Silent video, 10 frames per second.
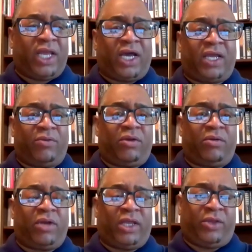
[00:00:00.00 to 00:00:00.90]

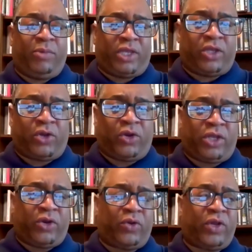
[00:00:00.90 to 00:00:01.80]
as you mentioned
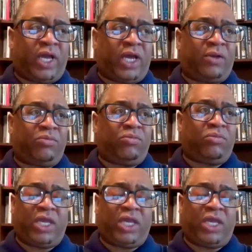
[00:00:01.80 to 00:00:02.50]
earlier, uh,